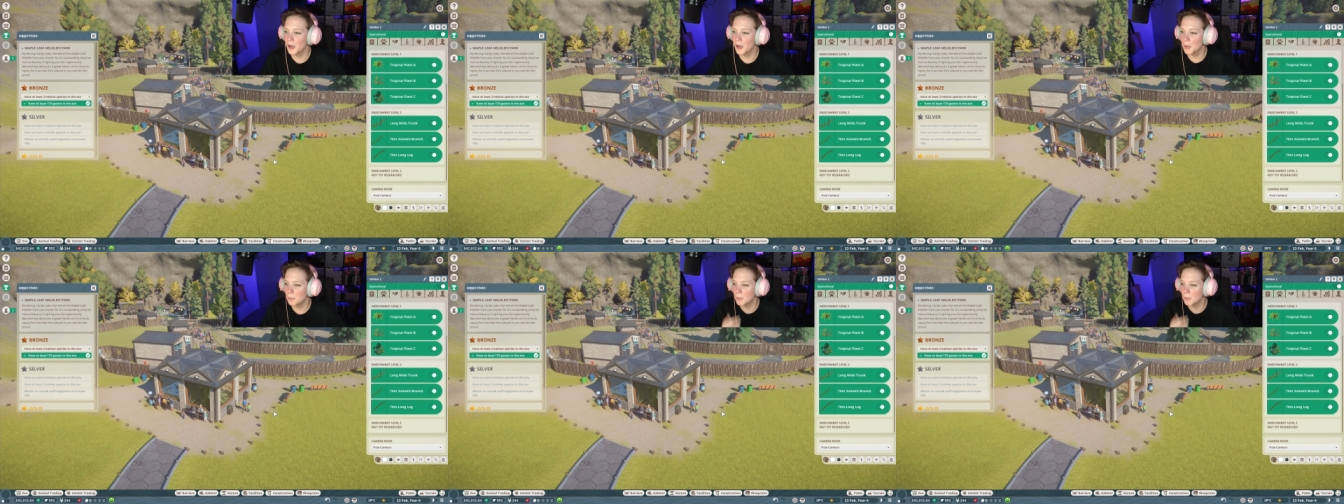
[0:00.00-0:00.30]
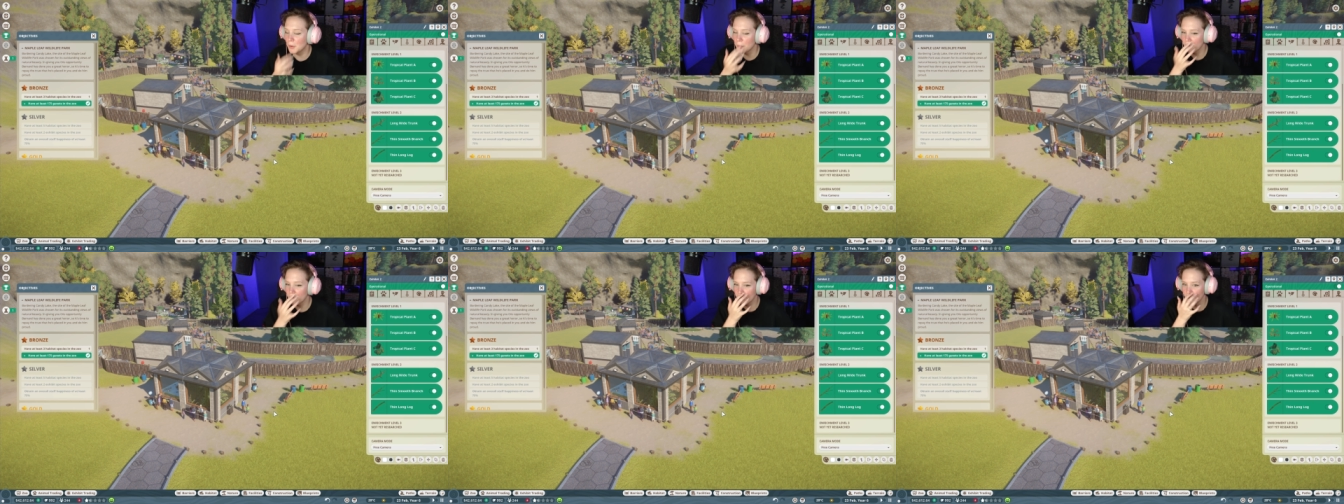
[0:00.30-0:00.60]
our
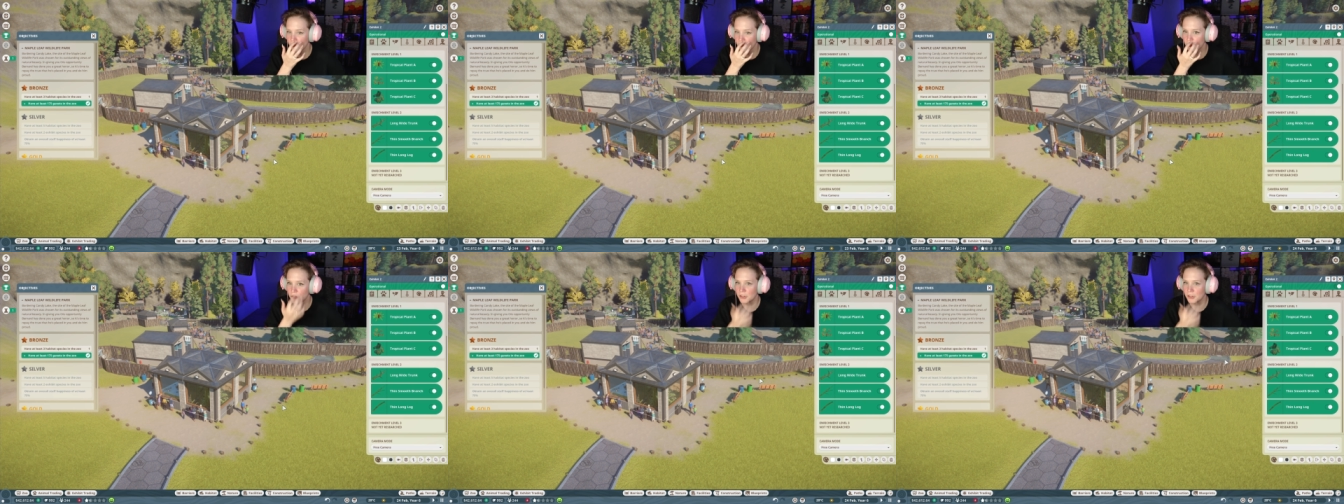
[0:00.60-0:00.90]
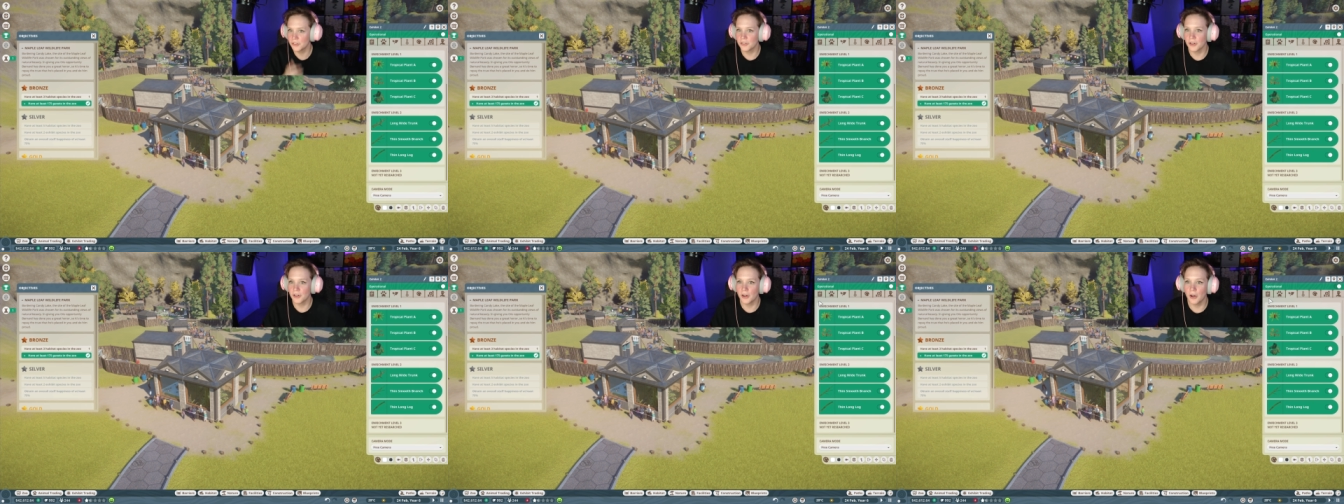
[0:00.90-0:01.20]
boa
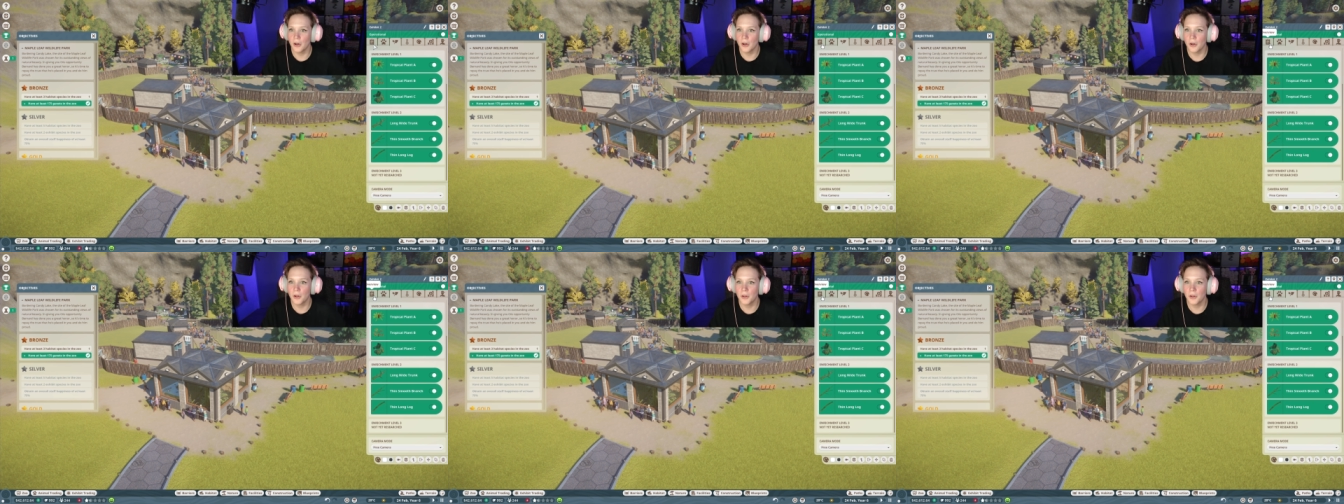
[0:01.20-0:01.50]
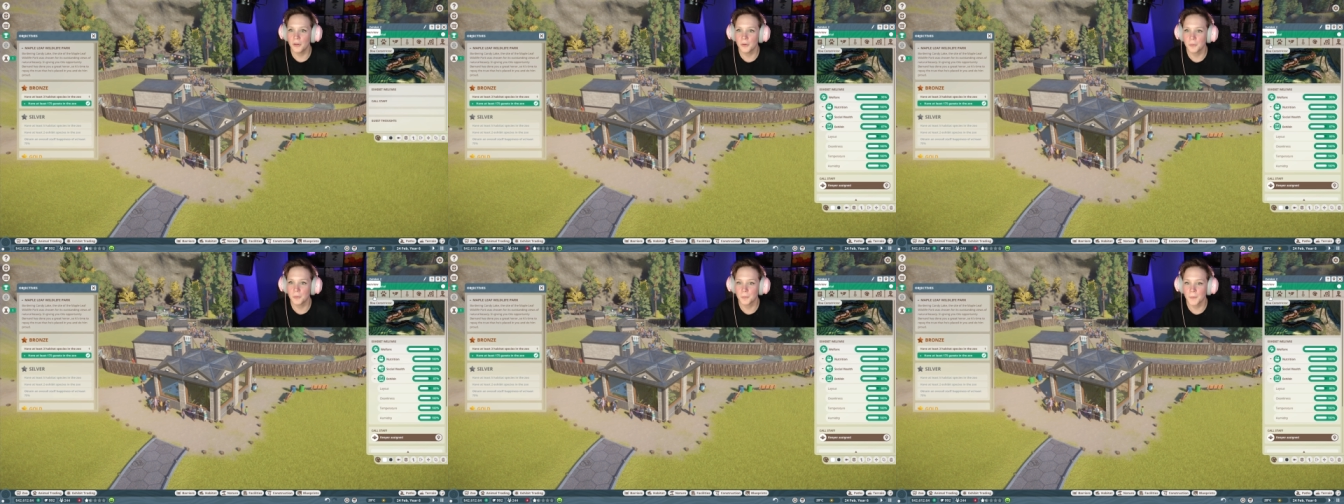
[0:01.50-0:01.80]
constrictor
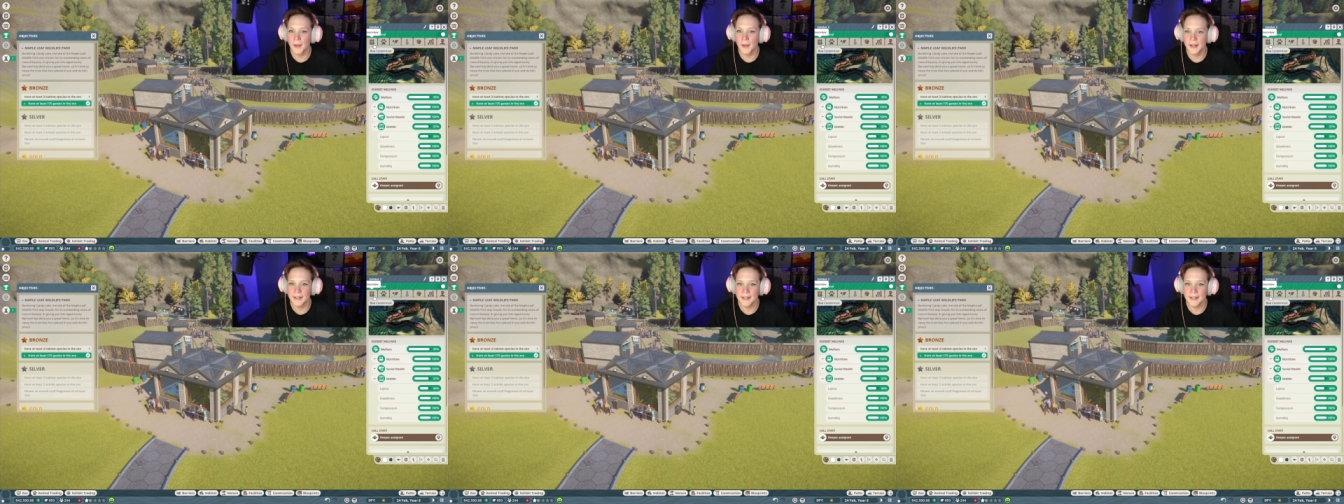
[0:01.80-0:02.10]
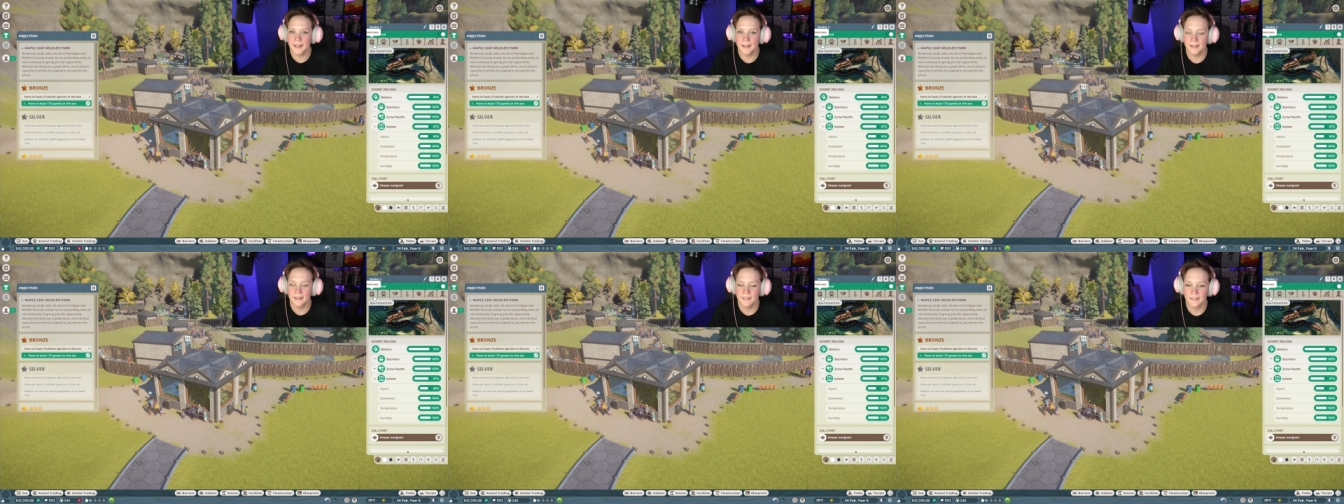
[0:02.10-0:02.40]

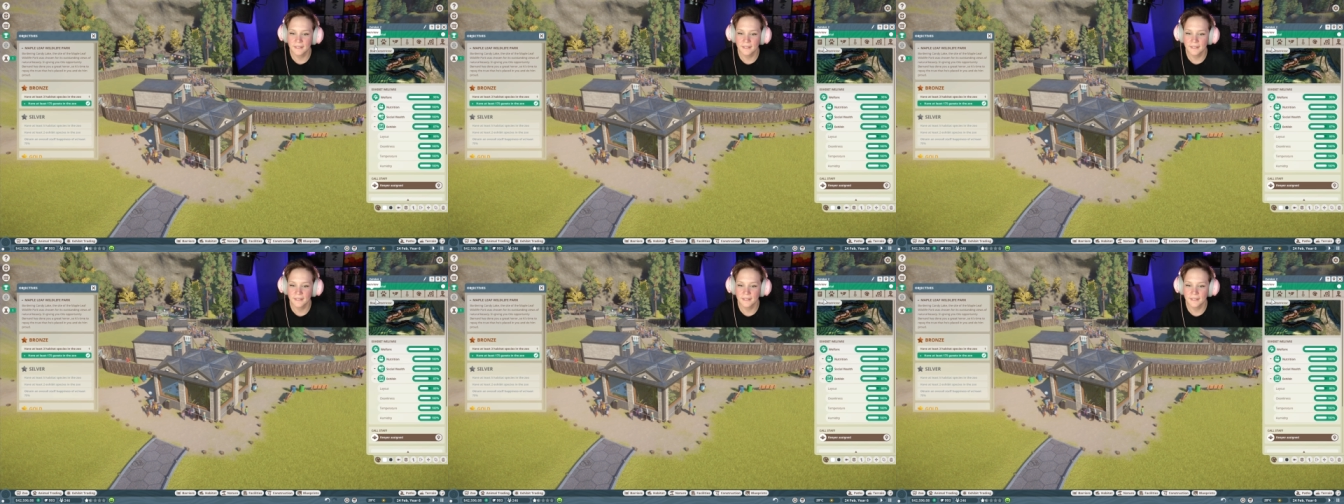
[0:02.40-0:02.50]
already.